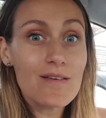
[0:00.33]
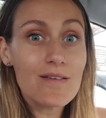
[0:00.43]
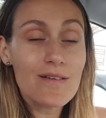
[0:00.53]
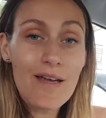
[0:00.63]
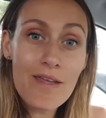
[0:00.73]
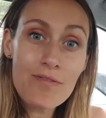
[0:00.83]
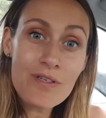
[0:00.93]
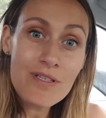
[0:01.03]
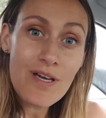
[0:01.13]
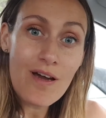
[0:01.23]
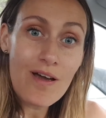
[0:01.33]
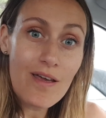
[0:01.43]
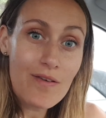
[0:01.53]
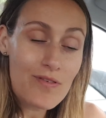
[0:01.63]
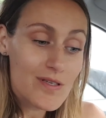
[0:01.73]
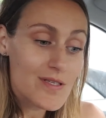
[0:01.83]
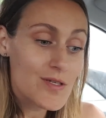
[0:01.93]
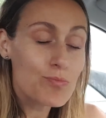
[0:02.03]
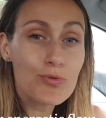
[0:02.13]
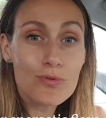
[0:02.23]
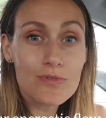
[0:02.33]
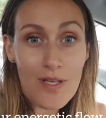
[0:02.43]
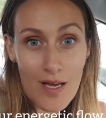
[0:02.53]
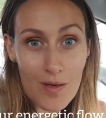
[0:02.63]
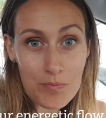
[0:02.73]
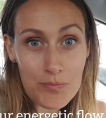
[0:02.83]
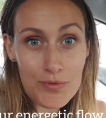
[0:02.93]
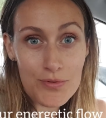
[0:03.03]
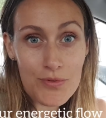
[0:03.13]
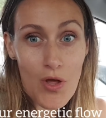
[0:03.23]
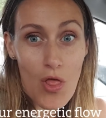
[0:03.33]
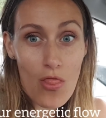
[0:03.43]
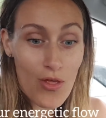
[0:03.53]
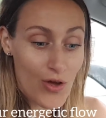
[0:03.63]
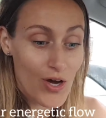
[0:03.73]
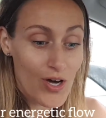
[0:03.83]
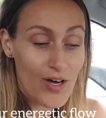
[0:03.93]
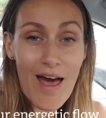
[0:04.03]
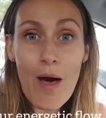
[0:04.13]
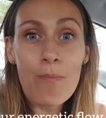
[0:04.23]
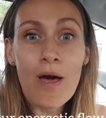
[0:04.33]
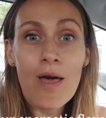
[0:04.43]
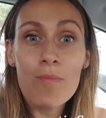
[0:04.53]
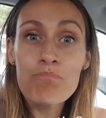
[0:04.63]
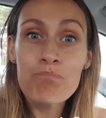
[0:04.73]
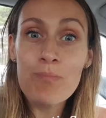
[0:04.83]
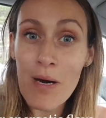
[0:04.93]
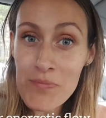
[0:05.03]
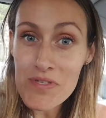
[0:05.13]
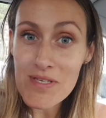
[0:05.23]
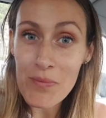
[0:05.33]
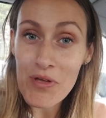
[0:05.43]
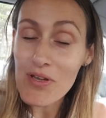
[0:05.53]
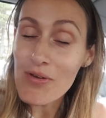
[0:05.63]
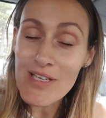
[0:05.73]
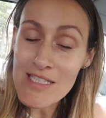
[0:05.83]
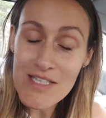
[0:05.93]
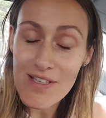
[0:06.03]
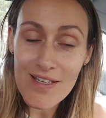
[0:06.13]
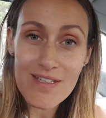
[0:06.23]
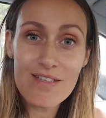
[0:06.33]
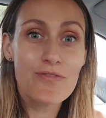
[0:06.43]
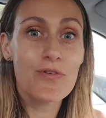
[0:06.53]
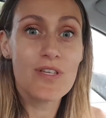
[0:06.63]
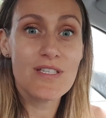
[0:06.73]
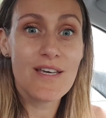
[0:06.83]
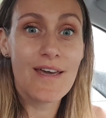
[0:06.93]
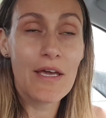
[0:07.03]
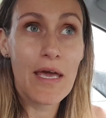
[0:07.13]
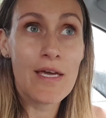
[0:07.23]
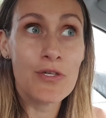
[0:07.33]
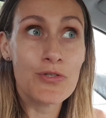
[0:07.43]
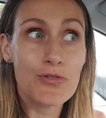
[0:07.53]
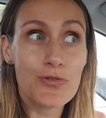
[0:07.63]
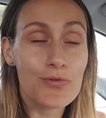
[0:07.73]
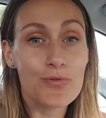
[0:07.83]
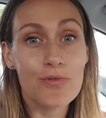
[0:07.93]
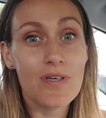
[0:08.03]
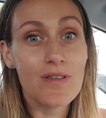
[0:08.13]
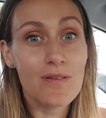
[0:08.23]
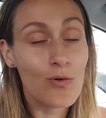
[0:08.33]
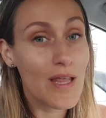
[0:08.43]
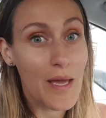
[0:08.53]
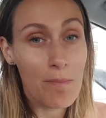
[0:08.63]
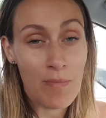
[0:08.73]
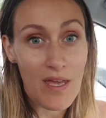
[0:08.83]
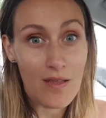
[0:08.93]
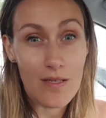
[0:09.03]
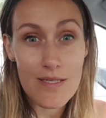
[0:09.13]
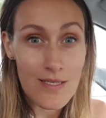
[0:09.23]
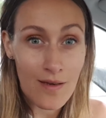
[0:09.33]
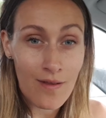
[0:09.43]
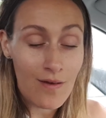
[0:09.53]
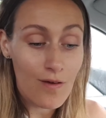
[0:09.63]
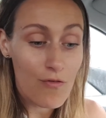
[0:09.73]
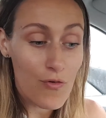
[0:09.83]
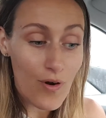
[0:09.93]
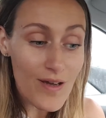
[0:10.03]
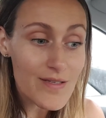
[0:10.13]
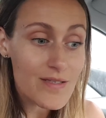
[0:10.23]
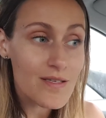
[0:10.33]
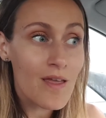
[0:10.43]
Hey everyone, I have just pulled up the car at my mum's. I'm gonna go inside for the day and do or like make lasagna for us